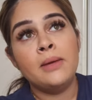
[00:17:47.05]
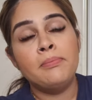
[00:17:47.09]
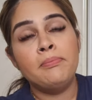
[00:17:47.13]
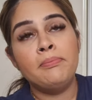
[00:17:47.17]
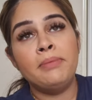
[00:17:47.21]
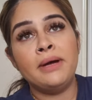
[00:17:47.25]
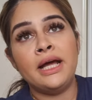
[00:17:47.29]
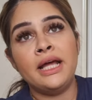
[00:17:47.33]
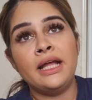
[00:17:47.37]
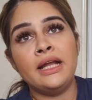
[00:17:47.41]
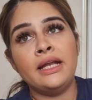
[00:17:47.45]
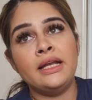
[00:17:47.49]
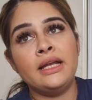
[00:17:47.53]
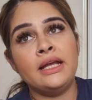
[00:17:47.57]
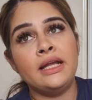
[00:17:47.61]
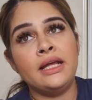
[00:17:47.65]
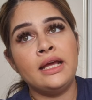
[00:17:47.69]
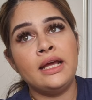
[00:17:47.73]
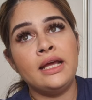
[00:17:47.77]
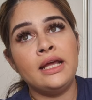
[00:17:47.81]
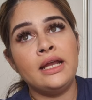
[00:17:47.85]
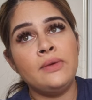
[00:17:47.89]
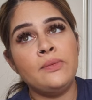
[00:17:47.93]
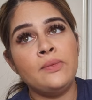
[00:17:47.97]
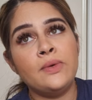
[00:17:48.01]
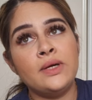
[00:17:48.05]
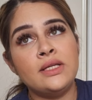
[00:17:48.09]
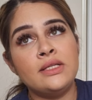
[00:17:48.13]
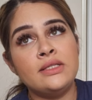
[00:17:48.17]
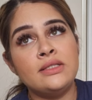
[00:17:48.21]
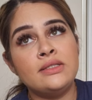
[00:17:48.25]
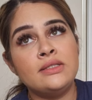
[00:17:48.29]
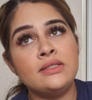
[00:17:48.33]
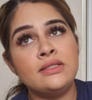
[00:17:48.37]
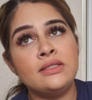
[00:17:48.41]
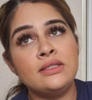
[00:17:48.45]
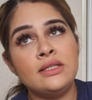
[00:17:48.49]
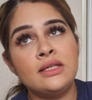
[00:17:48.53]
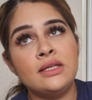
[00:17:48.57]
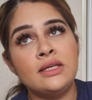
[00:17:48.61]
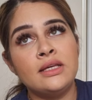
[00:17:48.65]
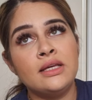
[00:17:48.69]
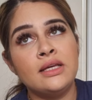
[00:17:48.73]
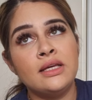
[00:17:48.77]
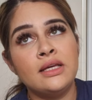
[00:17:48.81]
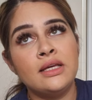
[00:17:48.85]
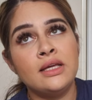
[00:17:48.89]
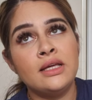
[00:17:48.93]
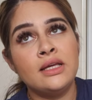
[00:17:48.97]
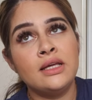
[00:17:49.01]
but it was
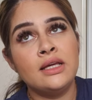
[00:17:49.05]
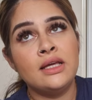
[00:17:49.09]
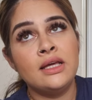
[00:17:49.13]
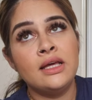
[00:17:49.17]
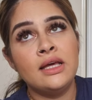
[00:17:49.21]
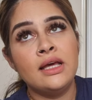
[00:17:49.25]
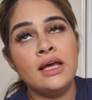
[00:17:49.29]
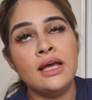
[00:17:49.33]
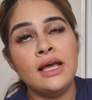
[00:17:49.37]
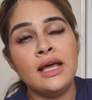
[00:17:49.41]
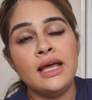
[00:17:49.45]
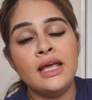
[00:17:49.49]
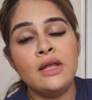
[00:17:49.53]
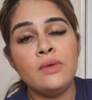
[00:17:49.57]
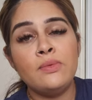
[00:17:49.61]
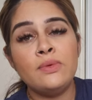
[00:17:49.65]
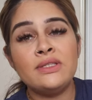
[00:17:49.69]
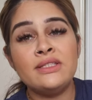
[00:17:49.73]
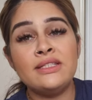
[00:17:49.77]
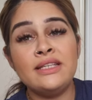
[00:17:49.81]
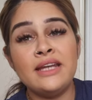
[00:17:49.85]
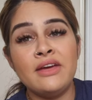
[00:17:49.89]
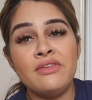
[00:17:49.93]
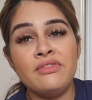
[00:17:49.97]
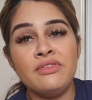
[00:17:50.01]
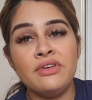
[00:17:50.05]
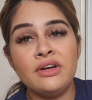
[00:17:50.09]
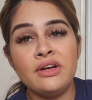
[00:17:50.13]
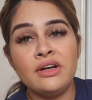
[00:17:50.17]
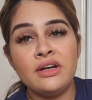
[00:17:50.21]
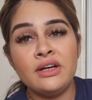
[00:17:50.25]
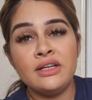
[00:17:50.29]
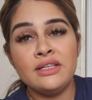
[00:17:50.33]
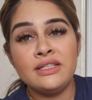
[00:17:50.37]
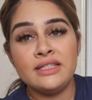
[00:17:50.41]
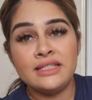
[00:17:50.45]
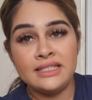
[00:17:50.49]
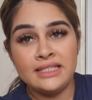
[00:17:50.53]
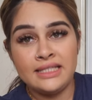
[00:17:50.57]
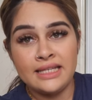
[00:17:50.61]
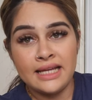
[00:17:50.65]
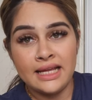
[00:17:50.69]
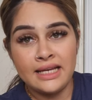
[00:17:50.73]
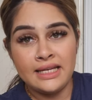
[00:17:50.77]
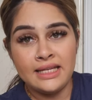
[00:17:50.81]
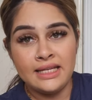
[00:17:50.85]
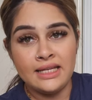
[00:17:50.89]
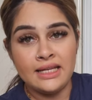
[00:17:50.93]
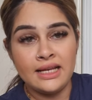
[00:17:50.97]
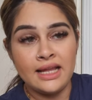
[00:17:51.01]
it was never
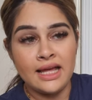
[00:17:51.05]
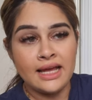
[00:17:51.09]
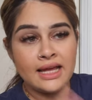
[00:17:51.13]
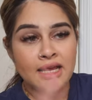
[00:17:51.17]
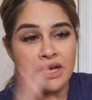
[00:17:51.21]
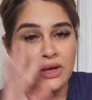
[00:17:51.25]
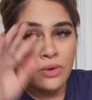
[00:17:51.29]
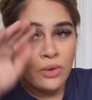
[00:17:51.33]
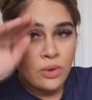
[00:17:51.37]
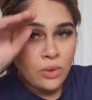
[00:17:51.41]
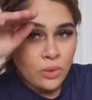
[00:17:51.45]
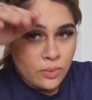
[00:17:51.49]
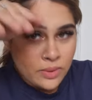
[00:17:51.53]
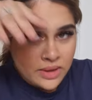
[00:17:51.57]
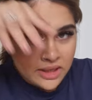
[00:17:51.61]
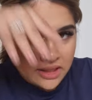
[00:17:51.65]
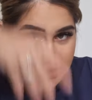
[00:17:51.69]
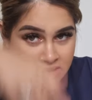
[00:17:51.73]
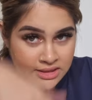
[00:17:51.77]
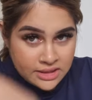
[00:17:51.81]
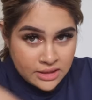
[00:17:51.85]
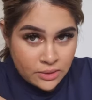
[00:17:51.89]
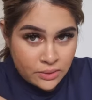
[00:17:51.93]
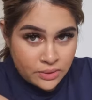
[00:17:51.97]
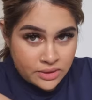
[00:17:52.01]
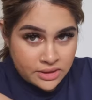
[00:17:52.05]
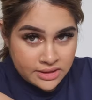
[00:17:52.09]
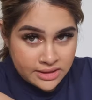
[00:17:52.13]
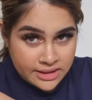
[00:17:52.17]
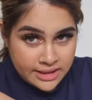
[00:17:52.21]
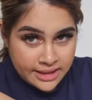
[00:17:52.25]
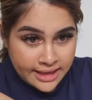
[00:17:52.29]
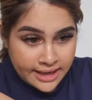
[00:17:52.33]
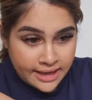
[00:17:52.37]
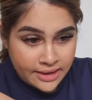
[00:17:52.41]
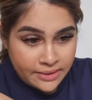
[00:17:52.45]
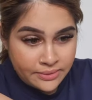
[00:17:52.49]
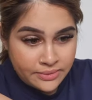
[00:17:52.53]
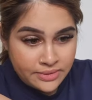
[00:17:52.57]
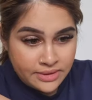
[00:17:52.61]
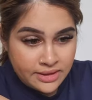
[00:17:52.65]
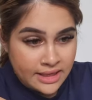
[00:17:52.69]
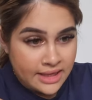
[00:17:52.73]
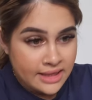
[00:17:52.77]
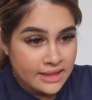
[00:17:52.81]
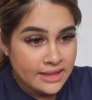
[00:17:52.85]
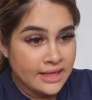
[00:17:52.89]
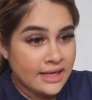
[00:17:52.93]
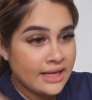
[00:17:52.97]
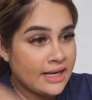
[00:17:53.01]
steady like it always looked down
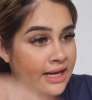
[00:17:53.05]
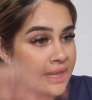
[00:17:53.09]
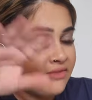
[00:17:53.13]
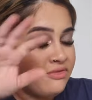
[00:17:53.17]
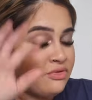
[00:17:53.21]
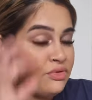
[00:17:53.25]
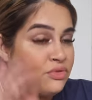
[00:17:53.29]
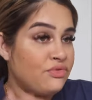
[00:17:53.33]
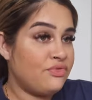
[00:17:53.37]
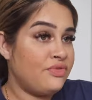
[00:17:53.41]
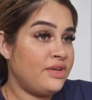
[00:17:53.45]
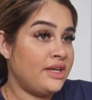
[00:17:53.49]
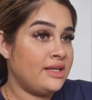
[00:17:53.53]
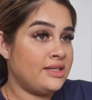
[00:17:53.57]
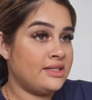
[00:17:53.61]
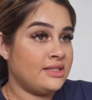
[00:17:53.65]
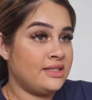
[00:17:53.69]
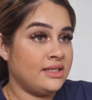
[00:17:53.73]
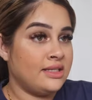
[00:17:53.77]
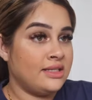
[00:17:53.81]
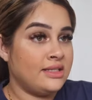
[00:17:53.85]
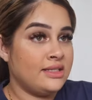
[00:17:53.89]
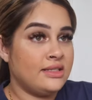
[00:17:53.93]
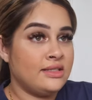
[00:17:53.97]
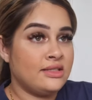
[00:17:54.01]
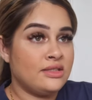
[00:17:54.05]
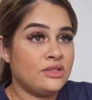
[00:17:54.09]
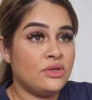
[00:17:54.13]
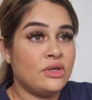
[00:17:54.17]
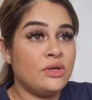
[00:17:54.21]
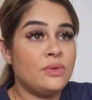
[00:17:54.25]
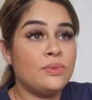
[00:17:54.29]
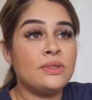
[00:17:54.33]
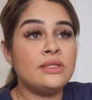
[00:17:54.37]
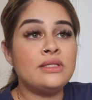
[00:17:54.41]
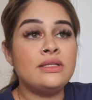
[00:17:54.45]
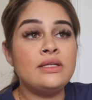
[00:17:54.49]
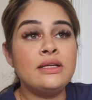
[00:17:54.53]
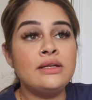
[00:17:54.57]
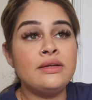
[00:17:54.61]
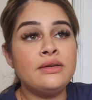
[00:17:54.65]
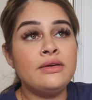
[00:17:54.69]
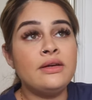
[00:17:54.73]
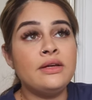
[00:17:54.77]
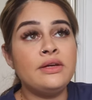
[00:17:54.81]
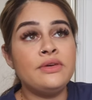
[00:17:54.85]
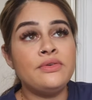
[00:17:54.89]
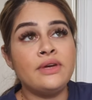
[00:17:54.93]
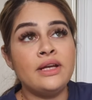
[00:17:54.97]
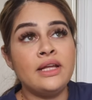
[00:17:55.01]
and then I'll have to fix it so it was li
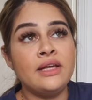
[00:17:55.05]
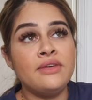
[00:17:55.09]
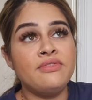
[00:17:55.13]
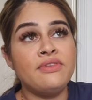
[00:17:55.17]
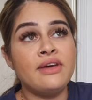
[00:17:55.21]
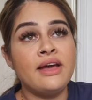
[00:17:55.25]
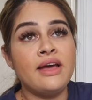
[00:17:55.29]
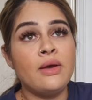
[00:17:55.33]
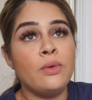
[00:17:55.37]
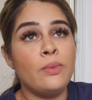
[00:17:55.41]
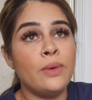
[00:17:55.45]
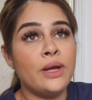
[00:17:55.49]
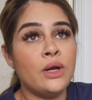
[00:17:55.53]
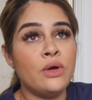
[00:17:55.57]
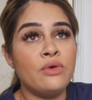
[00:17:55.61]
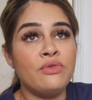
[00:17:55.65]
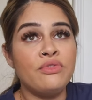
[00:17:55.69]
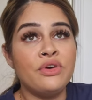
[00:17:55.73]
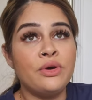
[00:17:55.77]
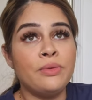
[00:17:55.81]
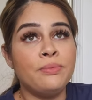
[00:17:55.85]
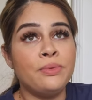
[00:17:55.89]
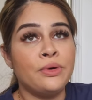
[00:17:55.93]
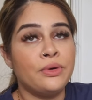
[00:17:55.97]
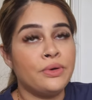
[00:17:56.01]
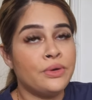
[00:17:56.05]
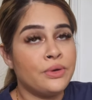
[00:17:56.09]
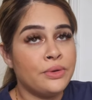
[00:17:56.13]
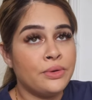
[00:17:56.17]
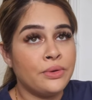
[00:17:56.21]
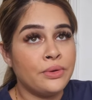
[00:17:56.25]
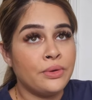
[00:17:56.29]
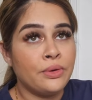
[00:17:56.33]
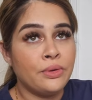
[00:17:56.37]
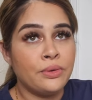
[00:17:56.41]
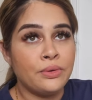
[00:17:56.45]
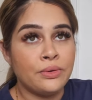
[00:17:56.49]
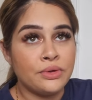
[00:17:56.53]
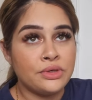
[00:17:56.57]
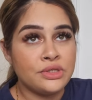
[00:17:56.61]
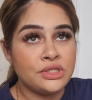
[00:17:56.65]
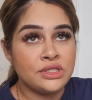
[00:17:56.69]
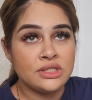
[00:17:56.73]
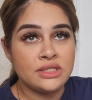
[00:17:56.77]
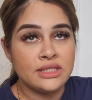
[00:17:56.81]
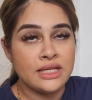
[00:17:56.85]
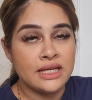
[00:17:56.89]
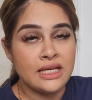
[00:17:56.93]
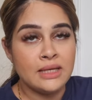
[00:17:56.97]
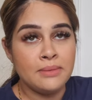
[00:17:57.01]
literally if I went over a pothole or
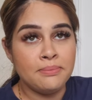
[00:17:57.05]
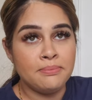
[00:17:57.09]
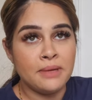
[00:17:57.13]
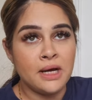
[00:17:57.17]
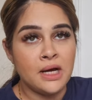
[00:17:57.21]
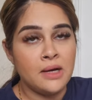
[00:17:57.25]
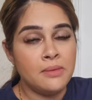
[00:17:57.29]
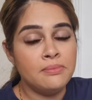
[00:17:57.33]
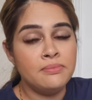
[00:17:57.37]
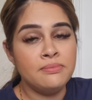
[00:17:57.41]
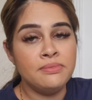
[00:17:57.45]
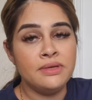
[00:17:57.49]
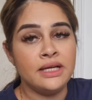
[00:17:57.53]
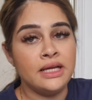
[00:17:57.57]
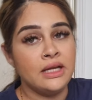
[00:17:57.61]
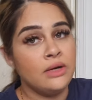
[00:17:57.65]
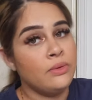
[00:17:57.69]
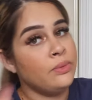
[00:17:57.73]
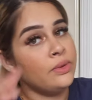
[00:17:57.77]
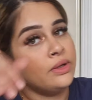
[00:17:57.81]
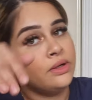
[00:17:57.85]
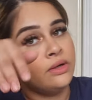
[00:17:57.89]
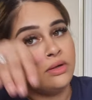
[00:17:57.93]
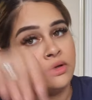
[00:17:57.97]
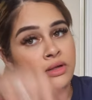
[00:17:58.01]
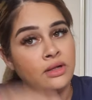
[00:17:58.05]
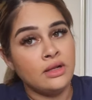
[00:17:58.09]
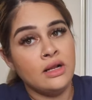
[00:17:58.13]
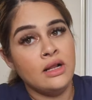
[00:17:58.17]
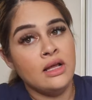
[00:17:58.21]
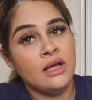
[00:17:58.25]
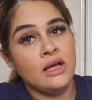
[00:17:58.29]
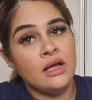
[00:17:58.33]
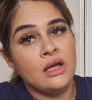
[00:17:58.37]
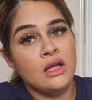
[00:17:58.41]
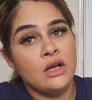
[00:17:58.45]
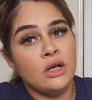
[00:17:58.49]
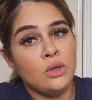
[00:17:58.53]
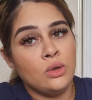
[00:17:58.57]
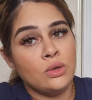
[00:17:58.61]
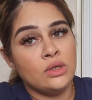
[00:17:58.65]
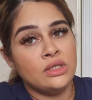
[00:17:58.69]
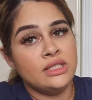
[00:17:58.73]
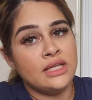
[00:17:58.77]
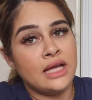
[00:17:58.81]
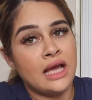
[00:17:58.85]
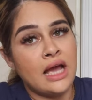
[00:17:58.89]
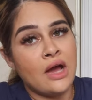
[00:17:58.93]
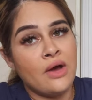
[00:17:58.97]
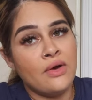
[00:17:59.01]
just any bump it will look
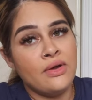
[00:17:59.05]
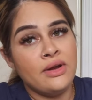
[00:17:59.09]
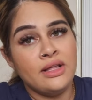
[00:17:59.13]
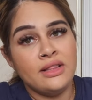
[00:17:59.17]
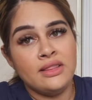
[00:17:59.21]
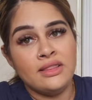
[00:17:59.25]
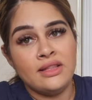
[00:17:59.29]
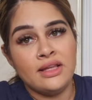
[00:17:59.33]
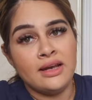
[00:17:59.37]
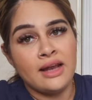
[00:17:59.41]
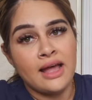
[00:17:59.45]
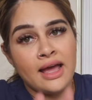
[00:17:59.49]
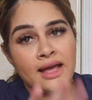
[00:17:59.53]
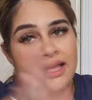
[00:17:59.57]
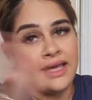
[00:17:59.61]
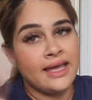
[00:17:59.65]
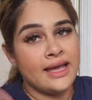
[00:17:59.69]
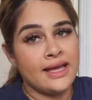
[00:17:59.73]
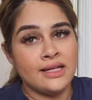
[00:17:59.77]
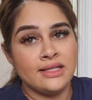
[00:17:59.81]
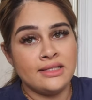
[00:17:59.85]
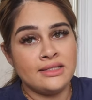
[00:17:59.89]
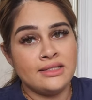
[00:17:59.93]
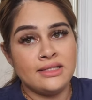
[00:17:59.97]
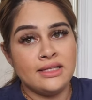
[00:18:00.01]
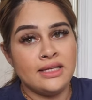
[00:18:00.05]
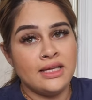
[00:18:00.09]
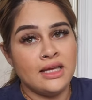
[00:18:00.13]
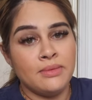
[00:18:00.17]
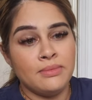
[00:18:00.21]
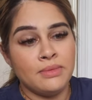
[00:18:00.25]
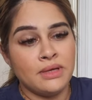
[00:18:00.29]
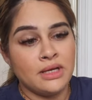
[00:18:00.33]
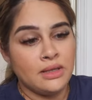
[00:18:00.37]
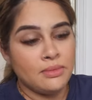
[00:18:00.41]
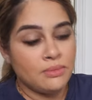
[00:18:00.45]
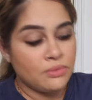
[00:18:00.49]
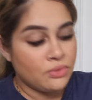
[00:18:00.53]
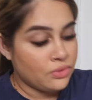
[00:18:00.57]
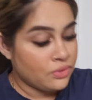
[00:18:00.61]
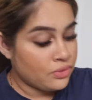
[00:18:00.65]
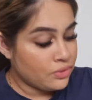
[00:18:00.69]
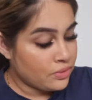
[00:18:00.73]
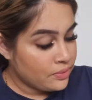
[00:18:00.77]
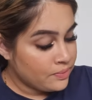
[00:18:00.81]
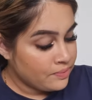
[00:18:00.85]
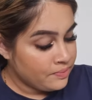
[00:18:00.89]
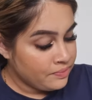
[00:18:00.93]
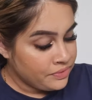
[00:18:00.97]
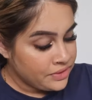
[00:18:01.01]
down and then I can't see him anymore
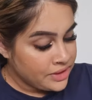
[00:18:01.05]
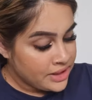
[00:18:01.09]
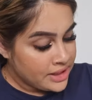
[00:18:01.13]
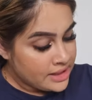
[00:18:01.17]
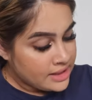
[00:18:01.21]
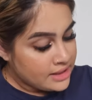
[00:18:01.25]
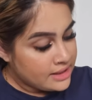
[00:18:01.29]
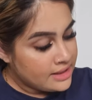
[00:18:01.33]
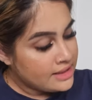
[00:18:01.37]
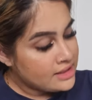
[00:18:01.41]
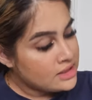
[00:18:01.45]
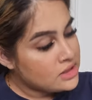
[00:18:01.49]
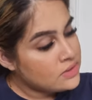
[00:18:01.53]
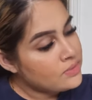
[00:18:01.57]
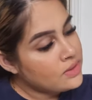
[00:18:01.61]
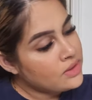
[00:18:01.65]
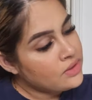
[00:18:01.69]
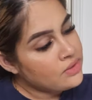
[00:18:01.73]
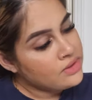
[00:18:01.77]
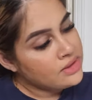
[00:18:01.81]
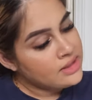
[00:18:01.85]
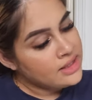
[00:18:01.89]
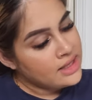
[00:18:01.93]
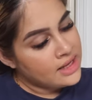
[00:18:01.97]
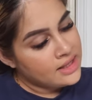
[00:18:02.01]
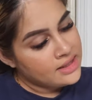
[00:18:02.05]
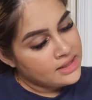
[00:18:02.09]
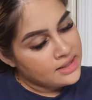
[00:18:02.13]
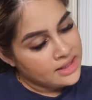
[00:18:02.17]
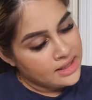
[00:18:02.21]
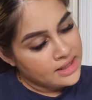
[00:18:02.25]
this one on the other